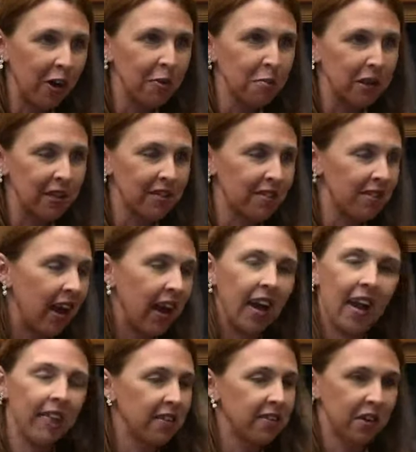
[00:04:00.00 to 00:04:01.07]
one because of that,
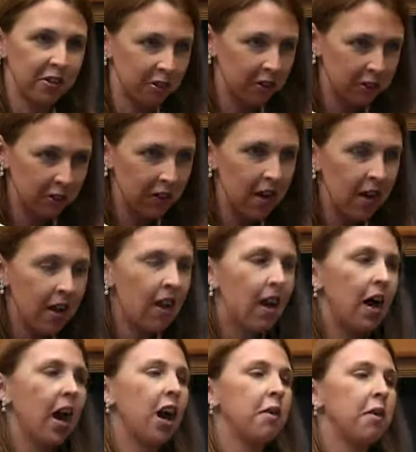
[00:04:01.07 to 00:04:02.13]
and that's not true.
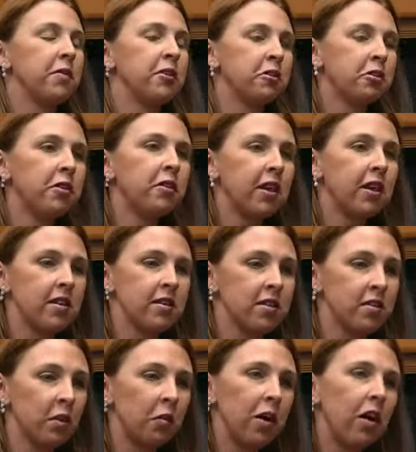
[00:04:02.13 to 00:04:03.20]
The truth
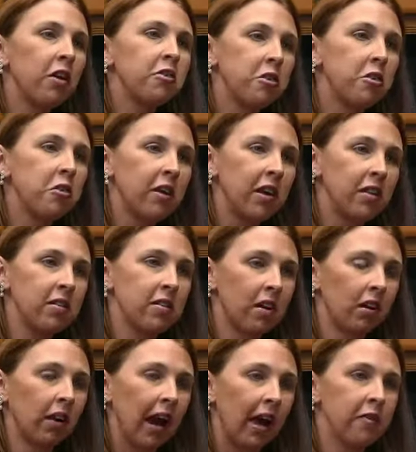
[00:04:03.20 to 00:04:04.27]
is that we all do things in
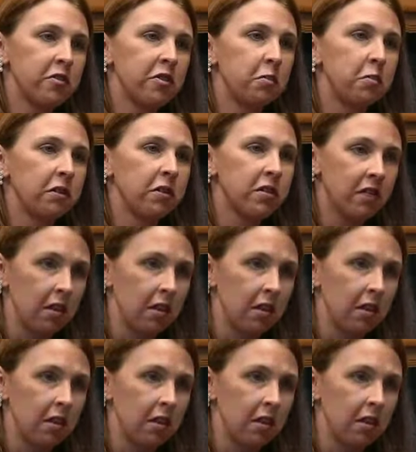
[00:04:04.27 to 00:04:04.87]
our lives to build